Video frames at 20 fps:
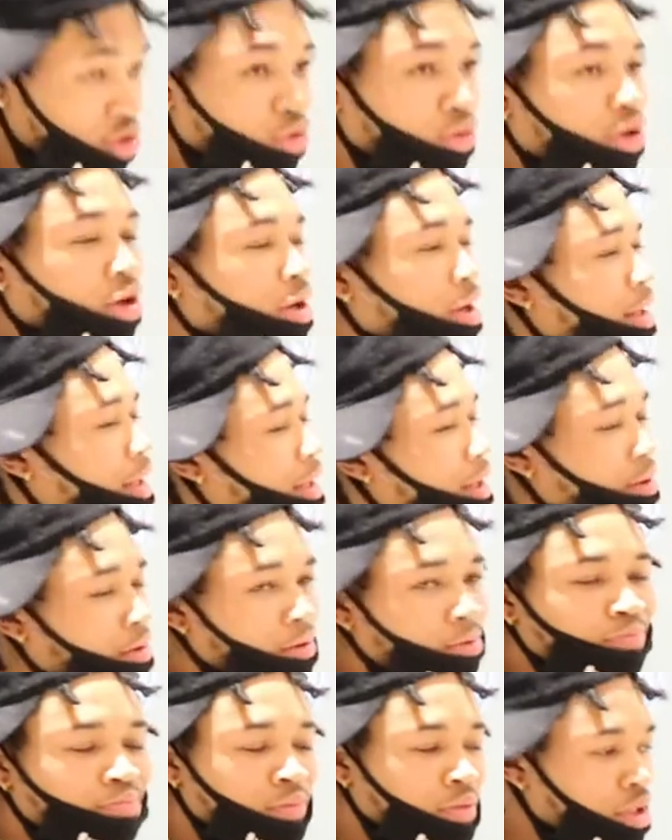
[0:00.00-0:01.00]
Not too long.
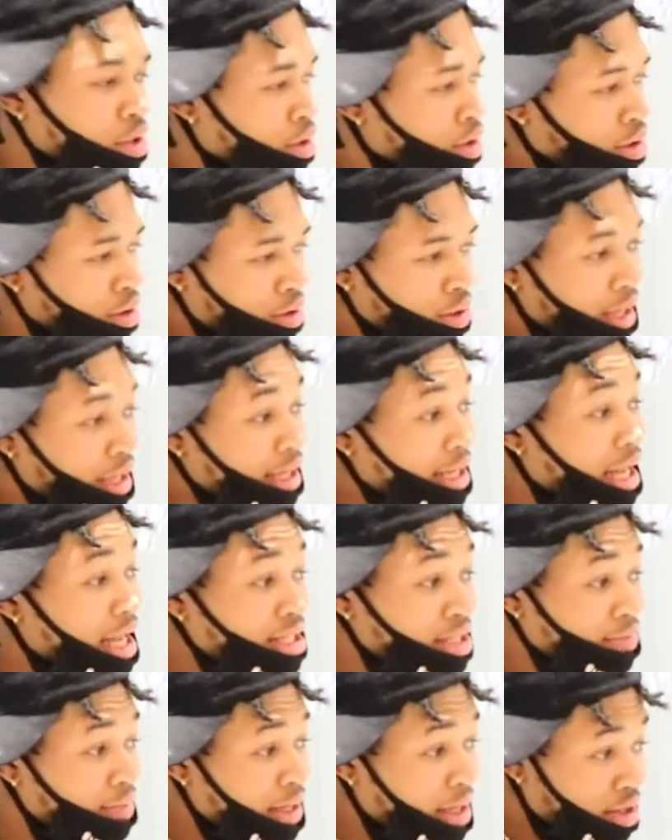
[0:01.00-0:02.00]
And he
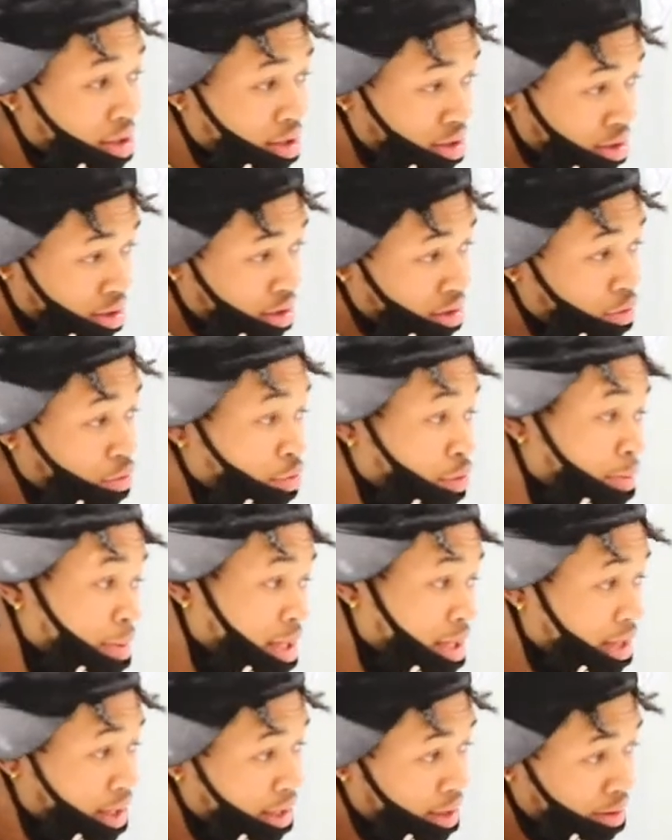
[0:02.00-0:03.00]
hasn't made it, you feel
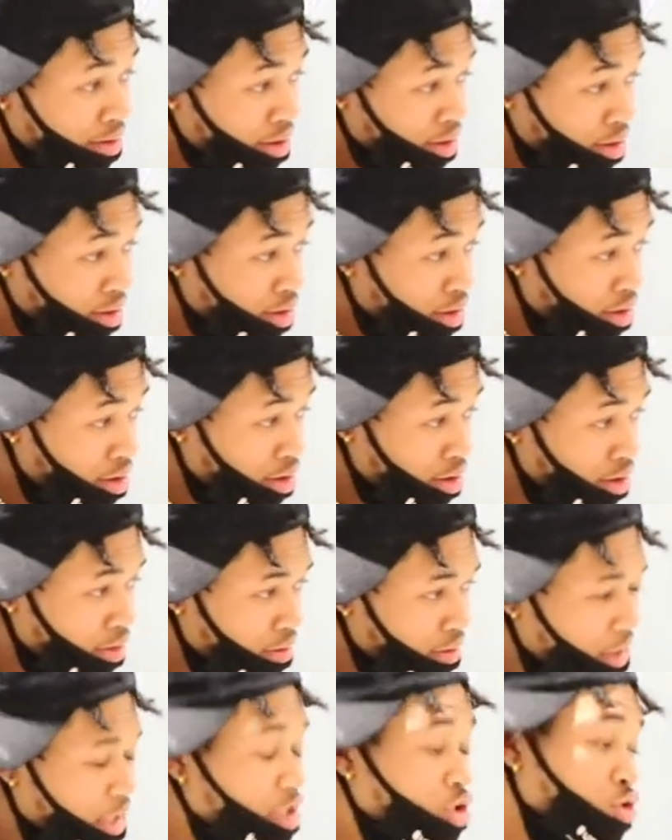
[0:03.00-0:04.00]
me? He didn't.
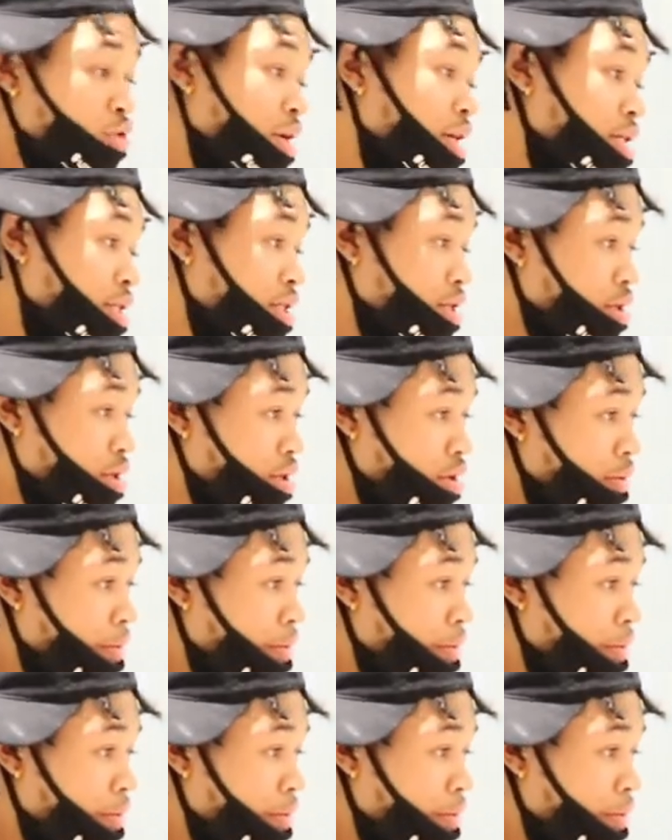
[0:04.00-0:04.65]
That's crazy.